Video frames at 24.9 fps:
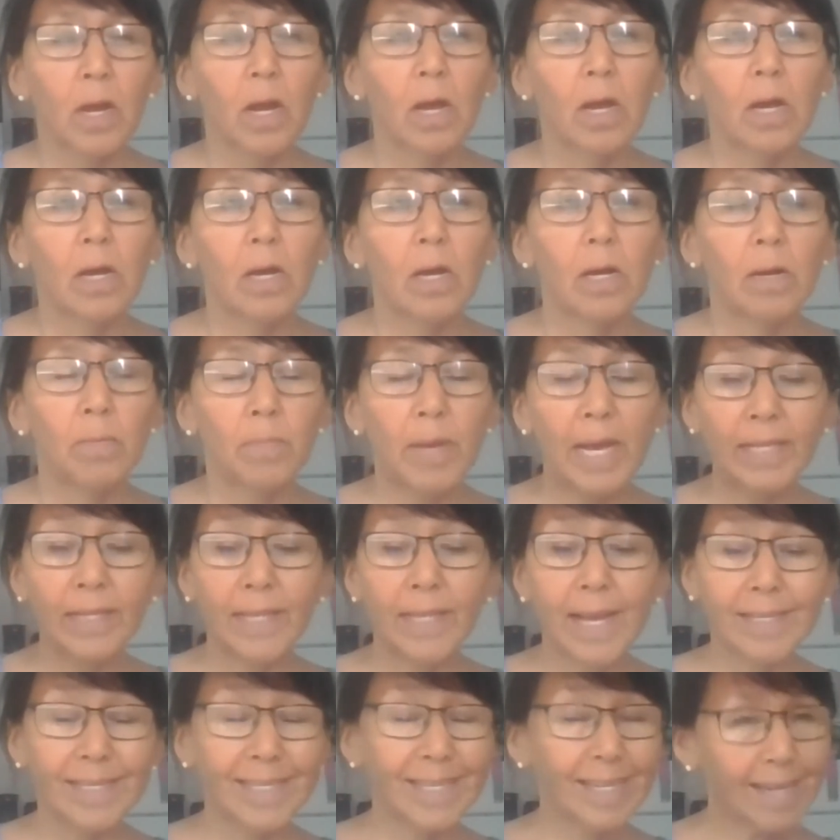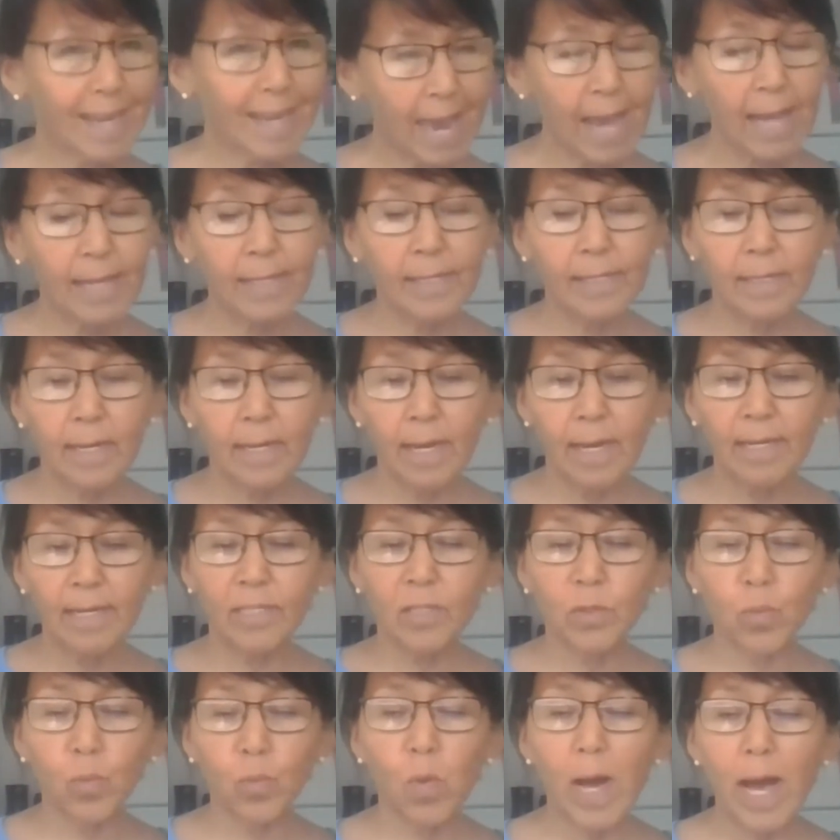and that's in Canada
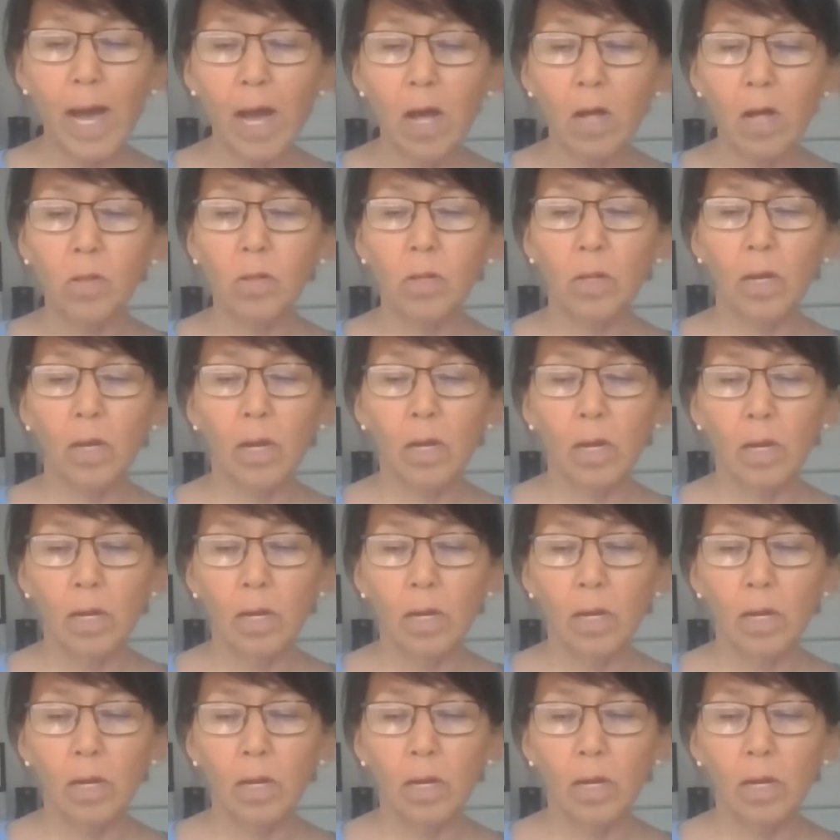as well.